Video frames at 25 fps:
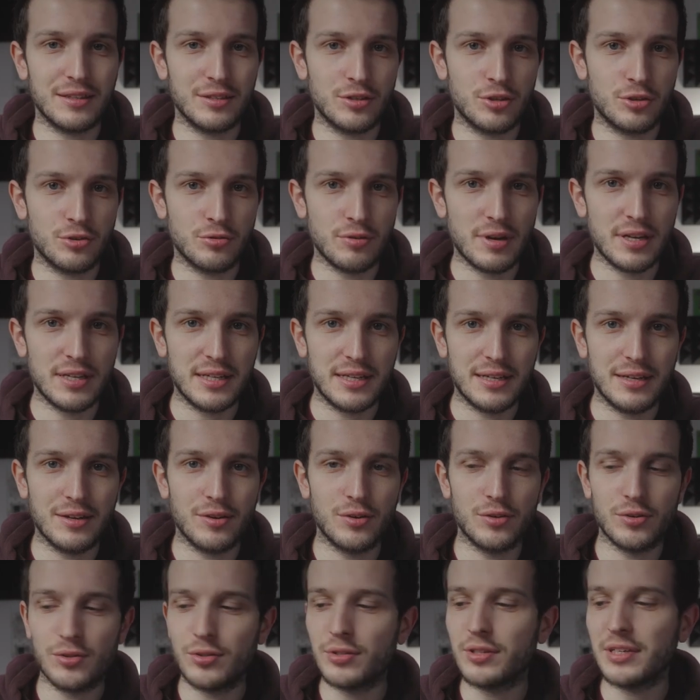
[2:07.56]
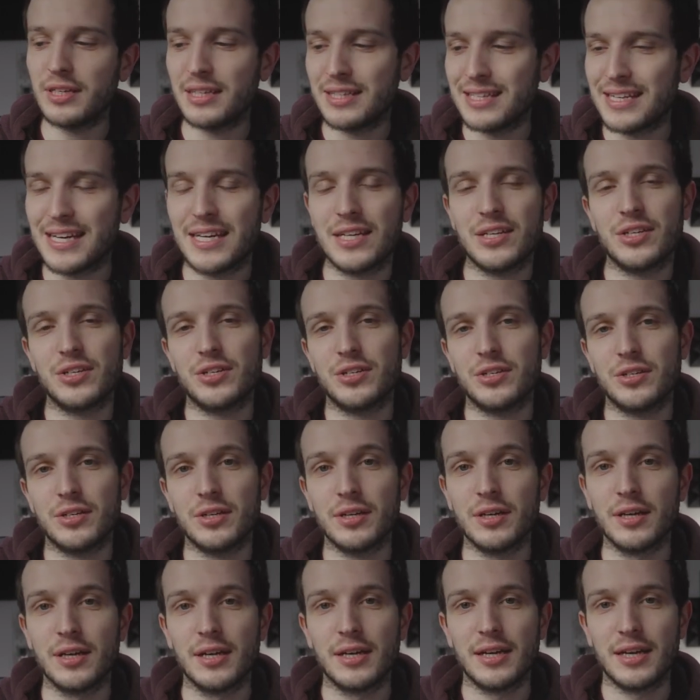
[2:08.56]
the credit or the
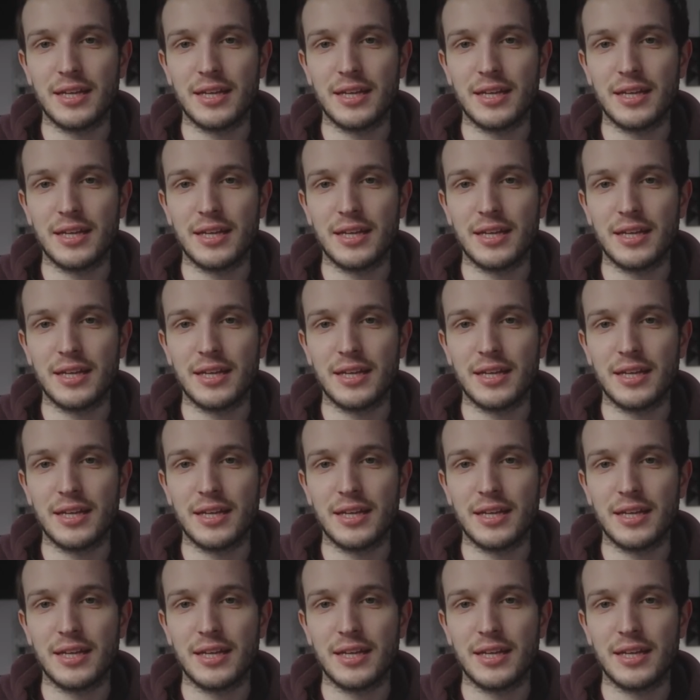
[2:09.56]
attention